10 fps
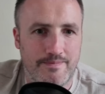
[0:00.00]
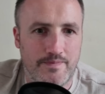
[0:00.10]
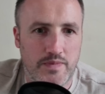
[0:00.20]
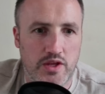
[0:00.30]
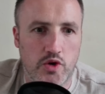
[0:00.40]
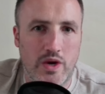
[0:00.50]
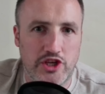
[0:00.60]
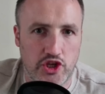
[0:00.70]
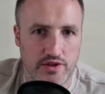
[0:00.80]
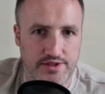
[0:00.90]

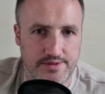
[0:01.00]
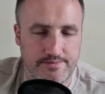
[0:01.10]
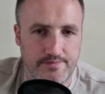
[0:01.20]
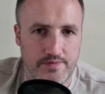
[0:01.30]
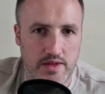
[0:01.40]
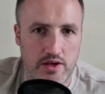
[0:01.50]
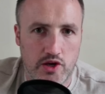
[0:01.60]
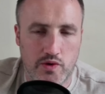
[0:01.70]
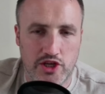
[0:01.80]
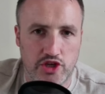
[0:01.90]
question
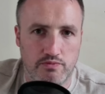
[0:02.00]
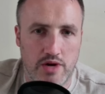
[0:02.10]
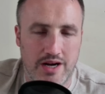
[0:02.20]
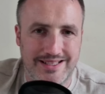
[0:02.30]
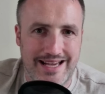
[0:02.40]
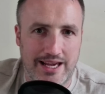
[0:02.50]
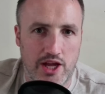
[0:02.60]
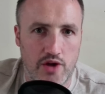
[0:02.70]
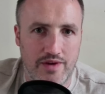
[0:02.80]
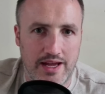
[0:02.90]
marks hanging
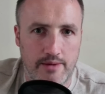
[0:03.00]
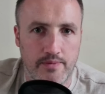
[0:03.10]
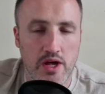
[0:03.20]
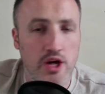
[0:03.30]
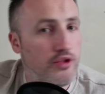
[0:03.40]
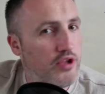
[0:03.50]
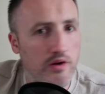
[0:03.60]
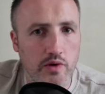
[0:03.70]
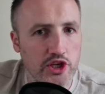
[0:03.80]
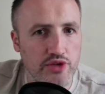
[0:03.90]
over him. No
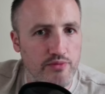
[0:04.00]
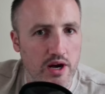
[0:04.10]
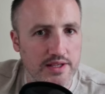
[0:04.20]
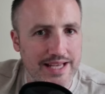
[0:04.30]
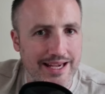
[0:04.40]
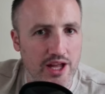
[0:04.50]
question marks hanging over